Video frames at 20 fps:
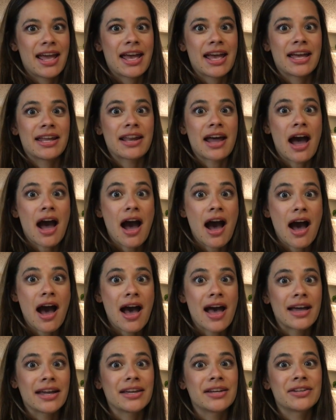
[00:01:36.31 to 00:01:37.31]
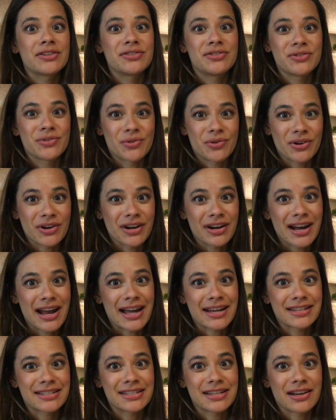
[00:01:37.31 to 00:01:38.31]
and I adore
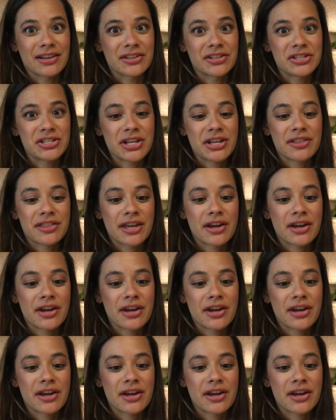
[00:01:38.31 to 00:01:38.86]
Axiology.